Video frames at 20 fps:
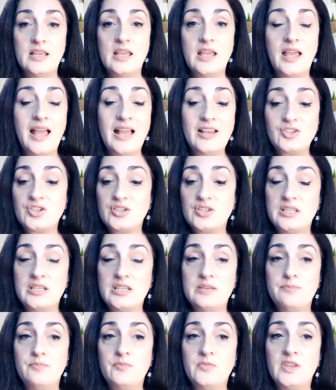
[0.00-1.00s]

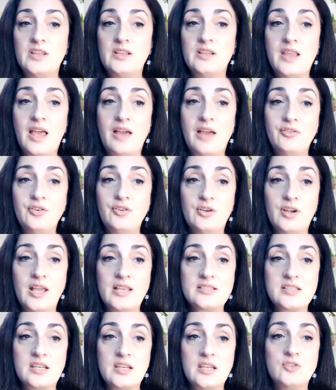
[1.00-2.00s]
Actually, lavender
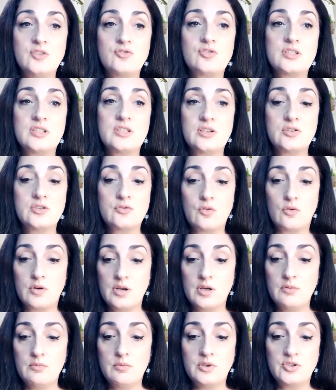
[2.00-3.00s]
has an interesting
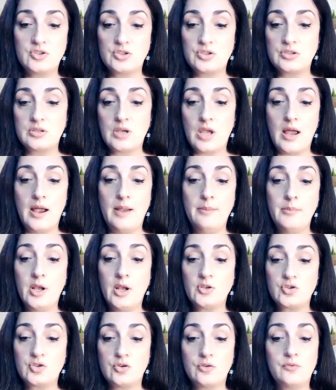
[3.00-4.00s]
story, which I'm
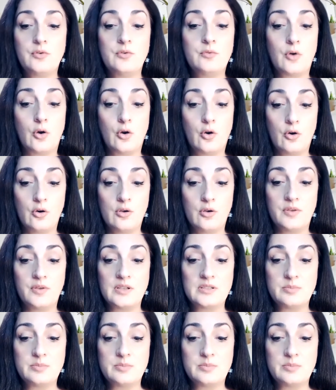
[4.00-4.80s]
not sure if you've heard of it,